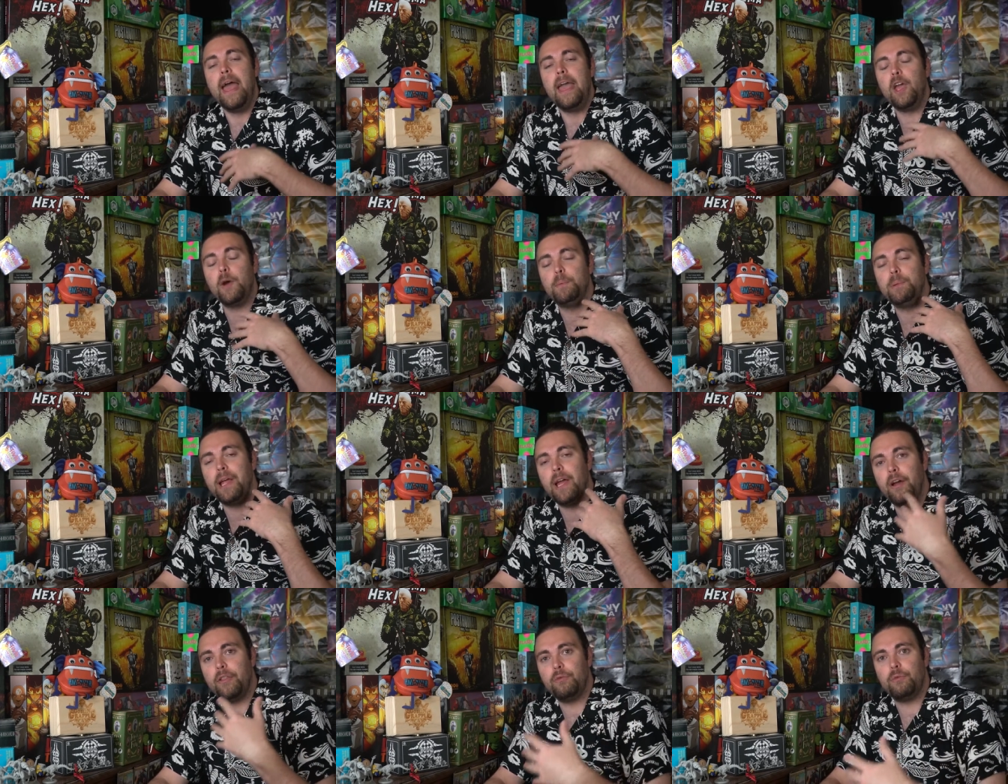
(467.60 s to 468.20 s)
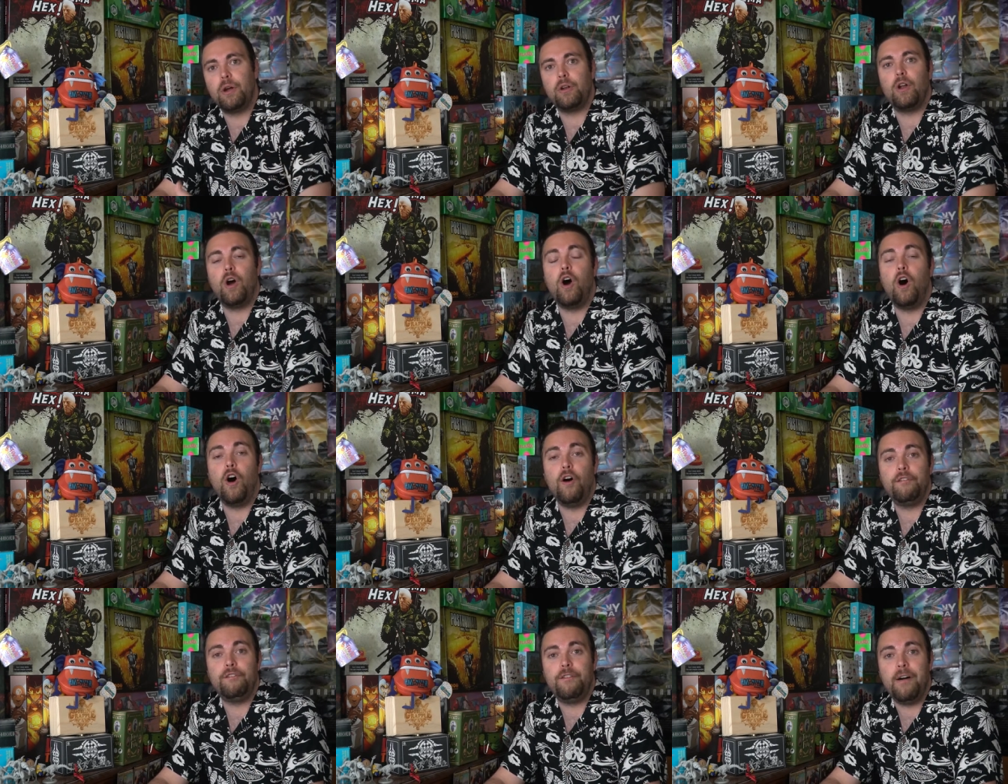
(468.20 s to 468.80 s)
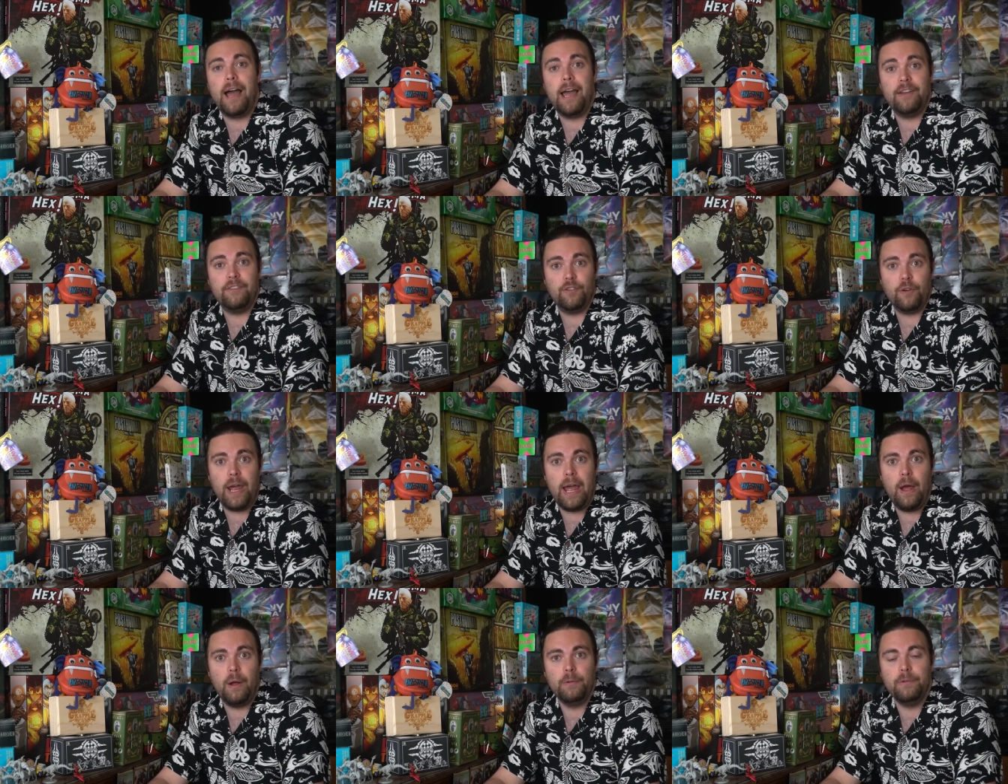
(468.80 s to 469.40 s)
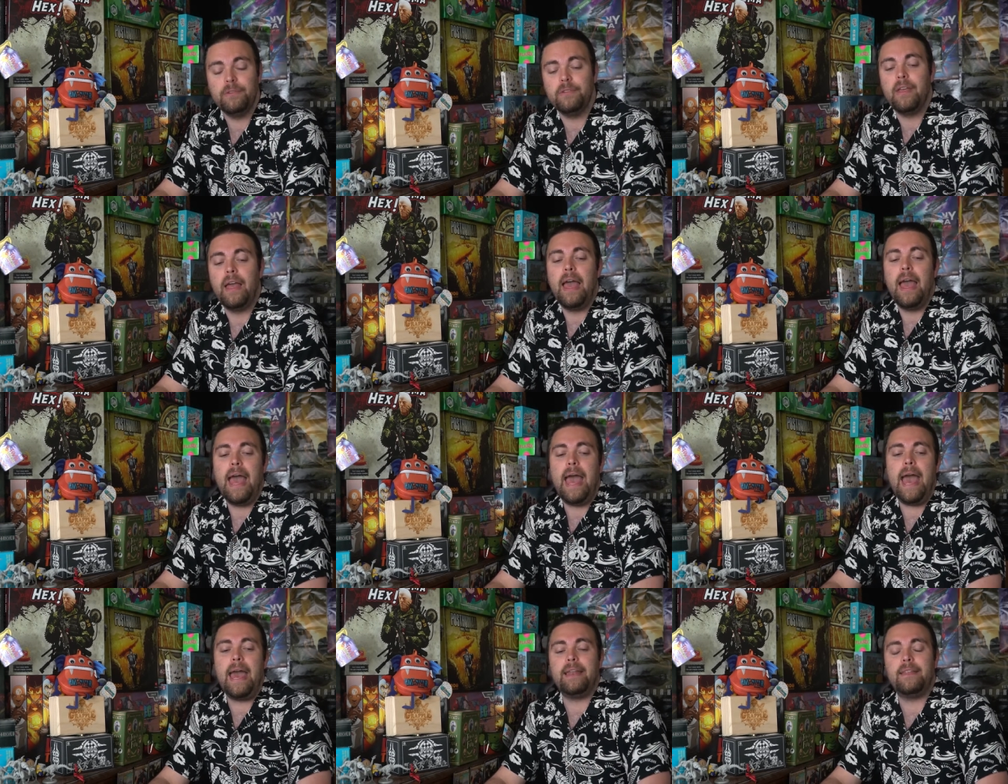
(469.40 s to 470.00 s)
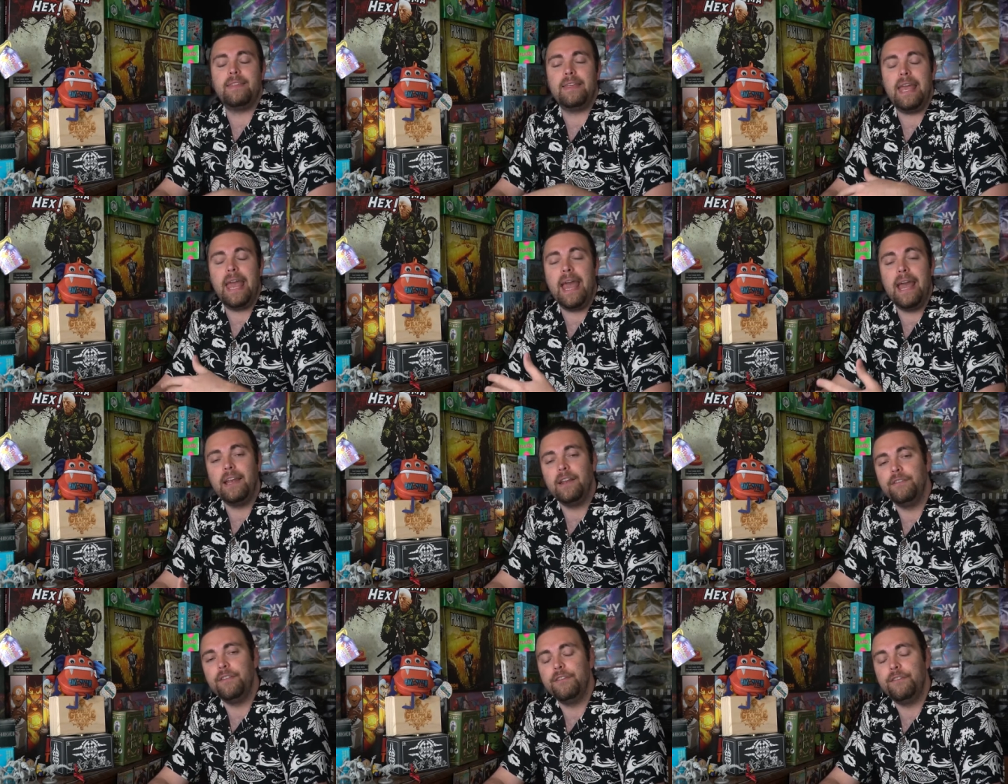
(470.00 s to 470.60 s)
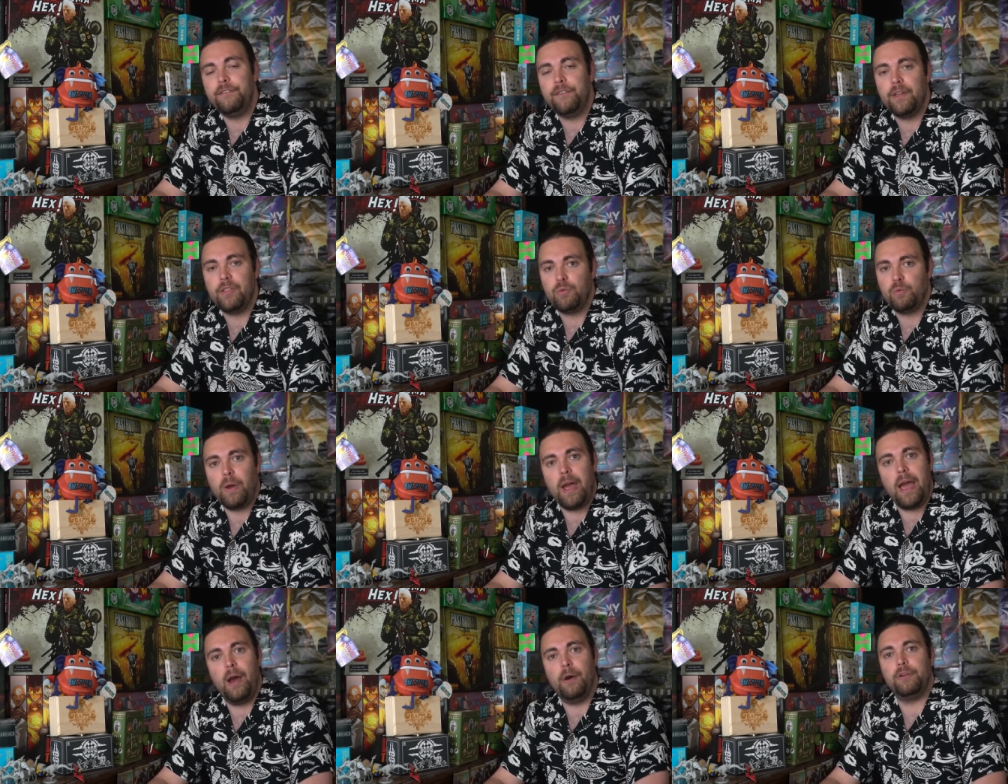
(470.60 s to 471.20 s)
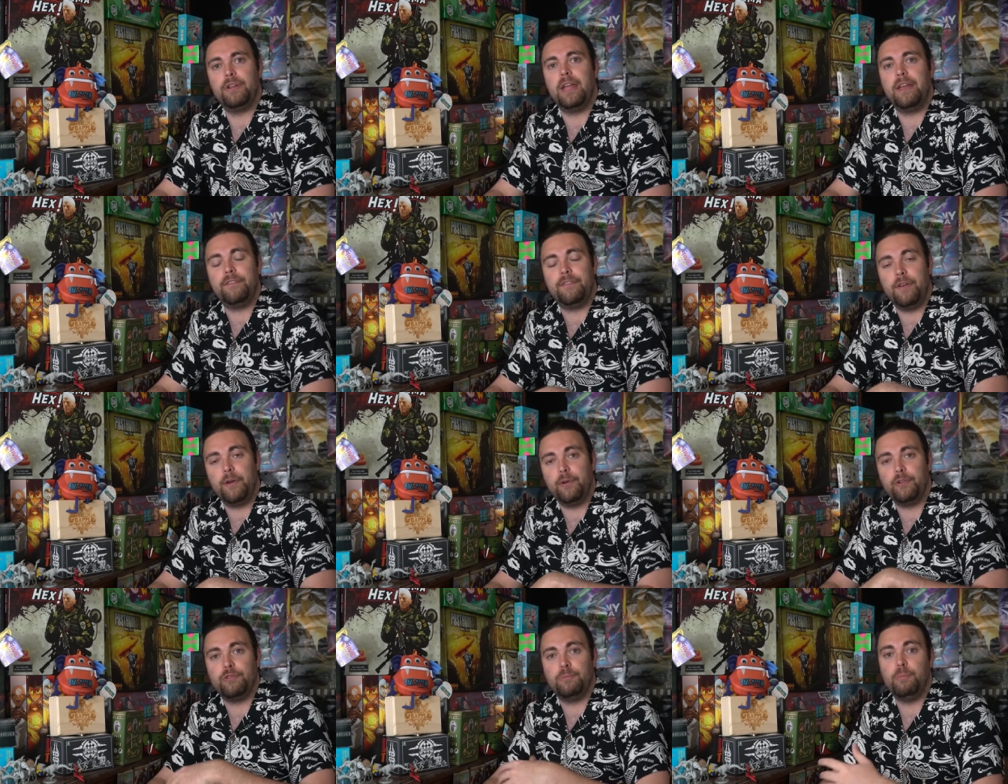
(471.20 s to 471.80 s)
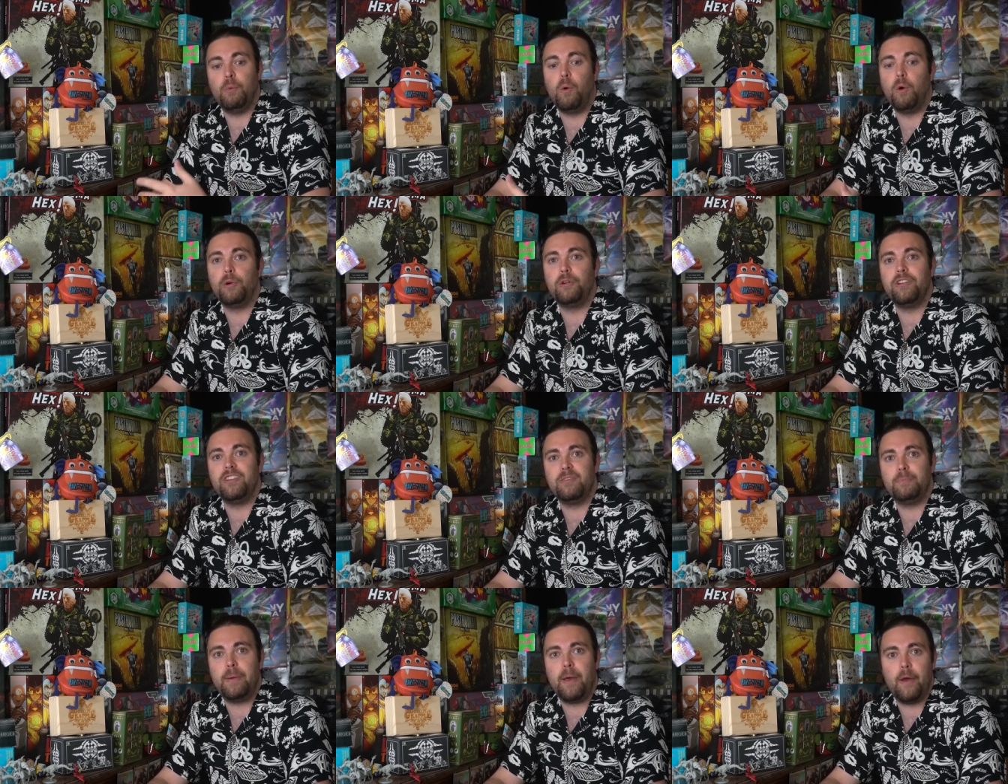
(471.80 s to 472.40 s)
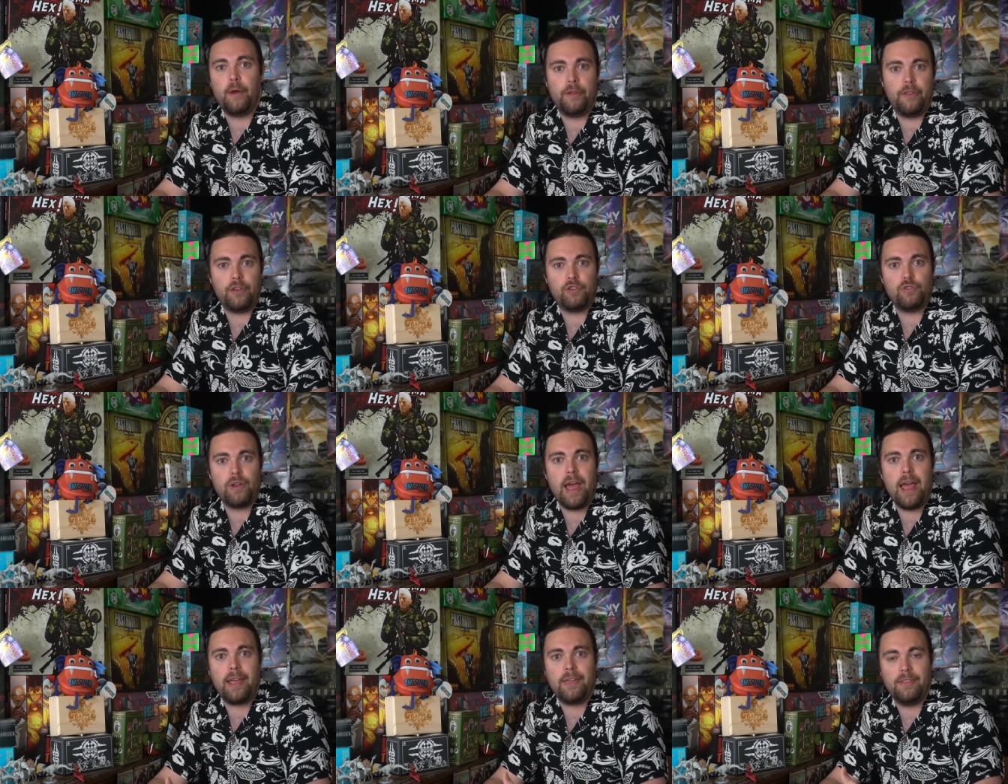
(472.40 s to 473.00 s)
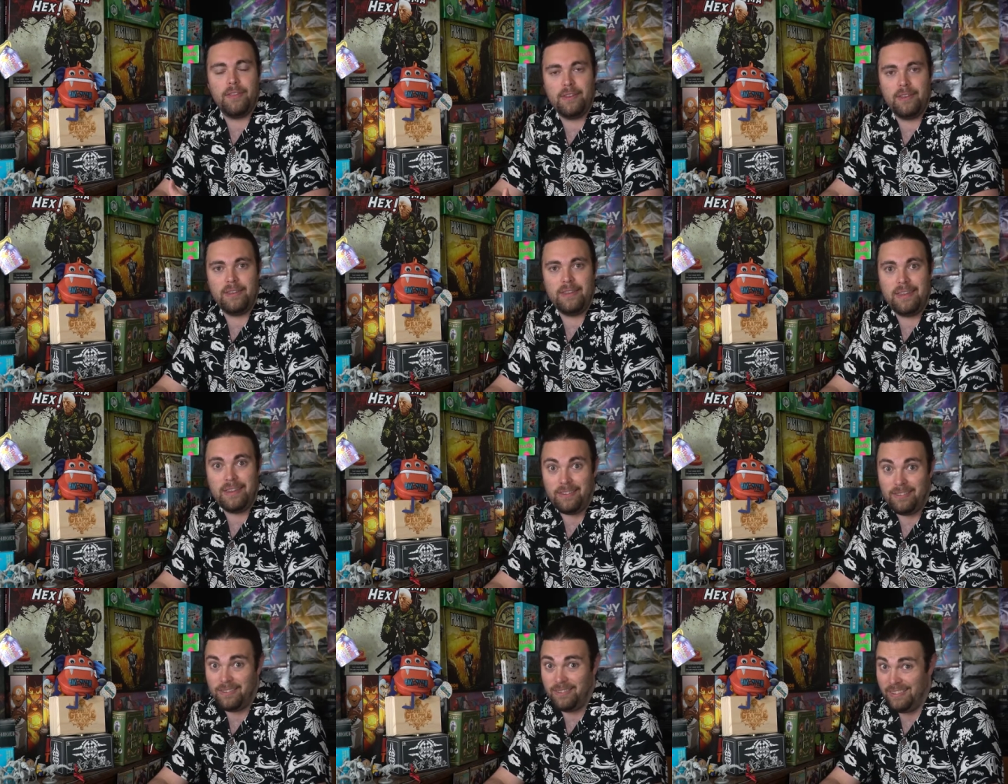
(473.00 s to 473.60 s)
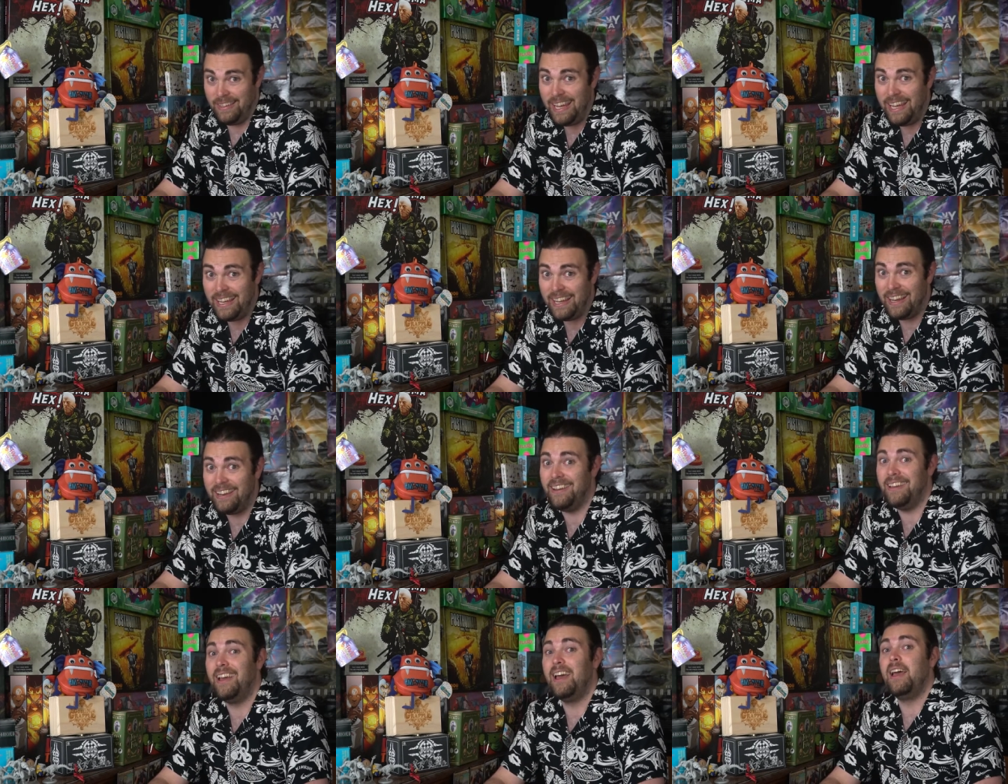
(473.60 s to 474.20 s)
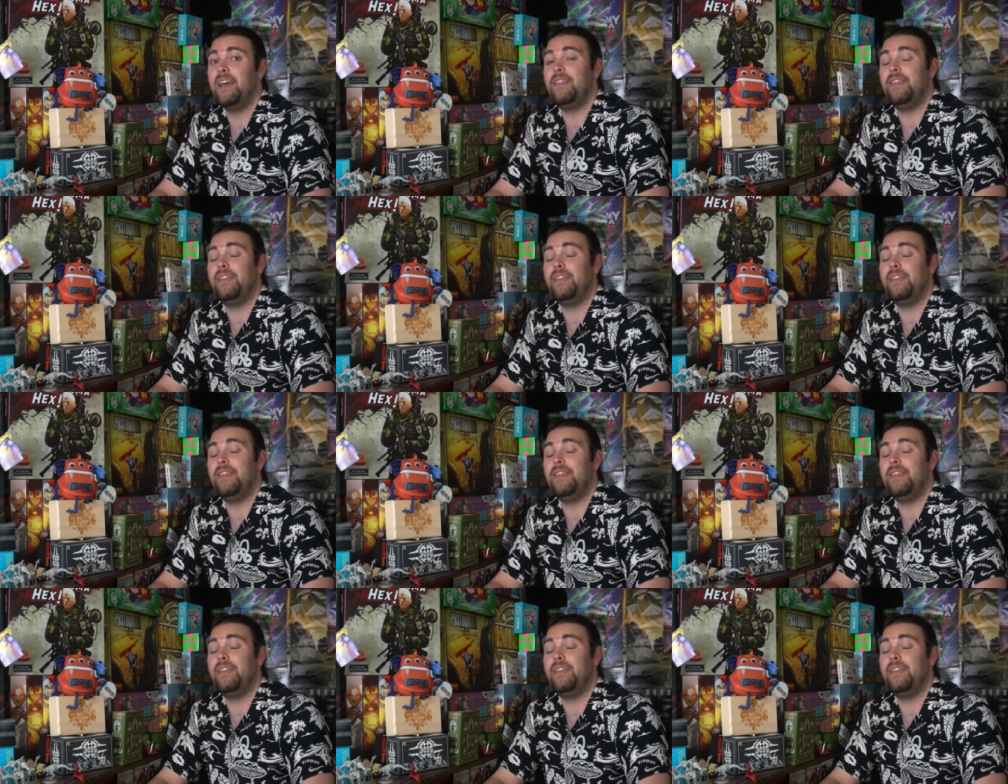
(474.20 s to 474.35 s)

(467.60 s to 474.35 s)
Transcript: You'll play out throughout all five rounds, and at the end of the fifth round, if there is more despair on the track than is needed,